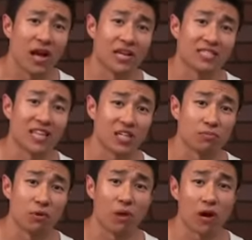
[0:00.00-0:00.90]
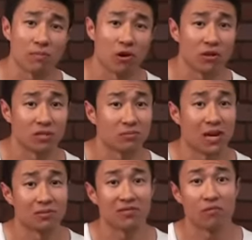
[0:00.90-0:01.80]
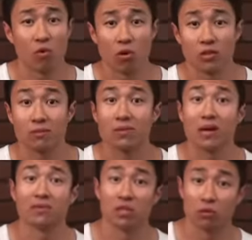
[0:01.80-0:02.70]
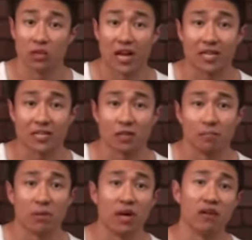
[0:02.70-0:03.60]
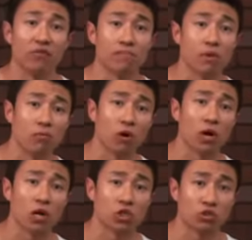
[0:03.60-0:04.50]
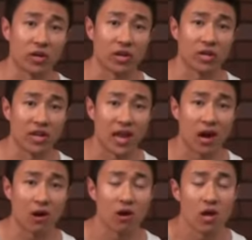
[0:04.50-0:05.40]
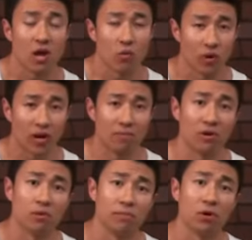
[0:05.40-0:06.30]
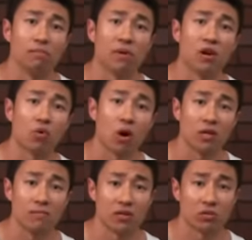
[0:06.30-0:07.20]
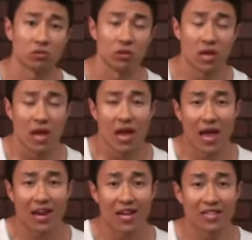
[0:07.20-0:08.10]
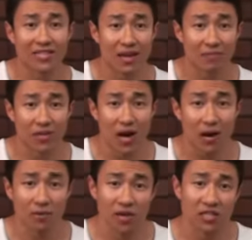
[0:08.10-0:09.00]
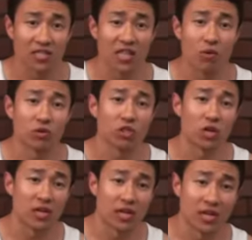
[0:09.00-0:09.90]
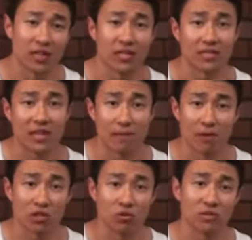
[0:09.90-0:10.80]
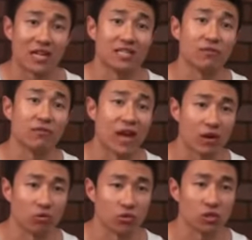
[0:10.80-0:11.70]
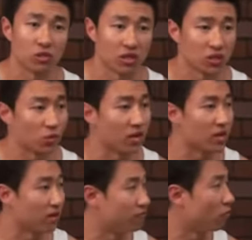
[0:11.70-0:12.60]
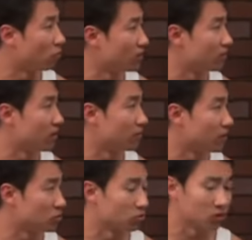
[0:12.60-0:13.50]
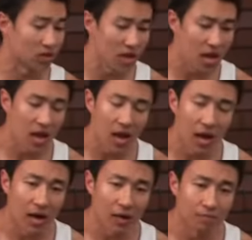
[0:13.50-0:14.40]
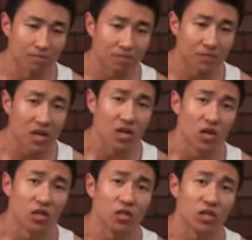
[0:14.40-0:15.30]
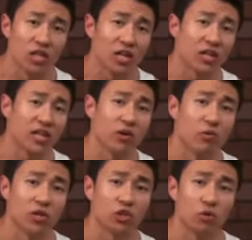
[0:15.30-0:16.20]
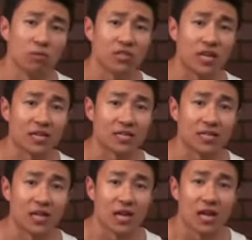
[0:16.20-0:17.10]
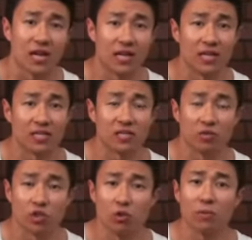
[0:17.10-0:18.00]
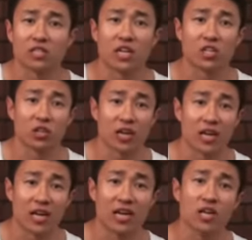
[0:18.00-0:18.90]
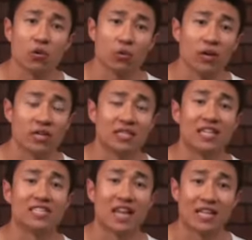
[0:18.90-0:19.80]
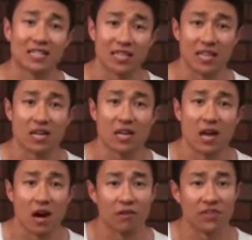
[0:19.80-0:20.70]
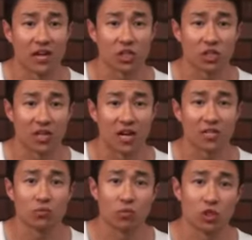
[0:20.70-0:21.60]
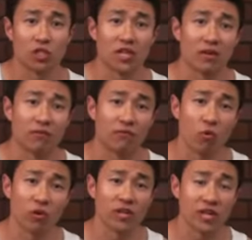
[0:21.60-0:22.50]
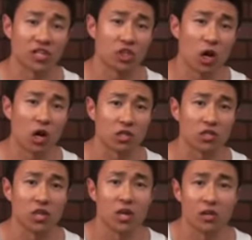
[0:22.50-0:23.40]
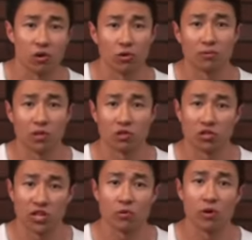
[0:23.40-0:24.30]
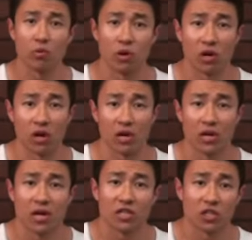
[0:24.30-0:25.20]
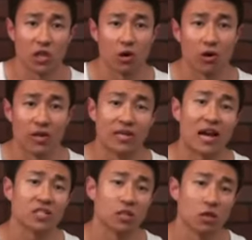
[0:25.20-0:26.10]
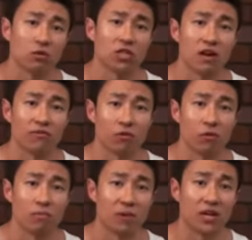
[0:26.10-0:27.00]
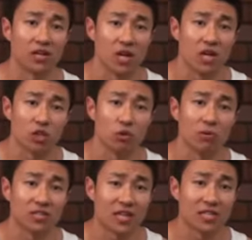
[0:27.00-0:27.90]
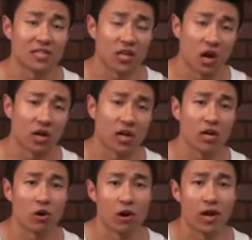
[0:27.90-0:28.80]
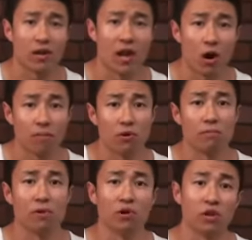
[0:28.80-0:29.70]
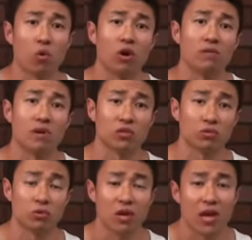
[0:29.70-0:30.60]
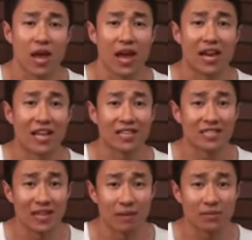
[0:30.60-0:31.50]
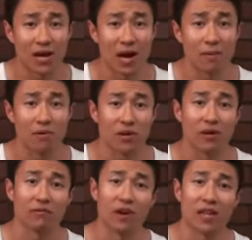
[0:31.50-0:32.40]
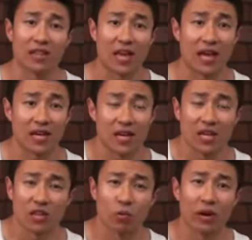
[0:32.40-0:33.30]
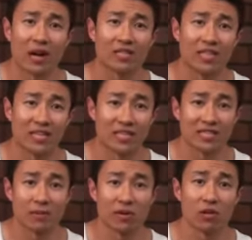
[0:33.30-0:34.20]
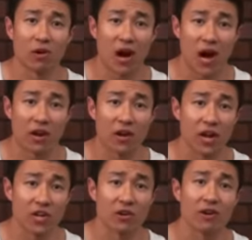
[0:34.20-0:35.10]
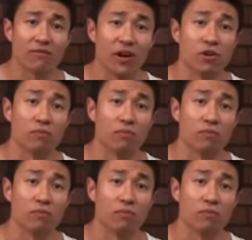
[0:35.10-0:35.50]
sets per body part, and sometimes even more, sometimes a little less. But if we put more concentrate on it now, we're going to be able to build better quality muscle, and at the same time, you're going to see that we're starting to hit the same muscles at different angles, so this way you can get fully developed muscles. Another thing with supersets is supersets are going to increase the intensity of the exercise, which is going to fully exhaust those muscles that you want to work on. So now it's a little tougher, but supersets are going to go ahead and help you build a quality muscle, and at the same time you're going to find that the workout intensity is going to be a little higher, and you're going to find you're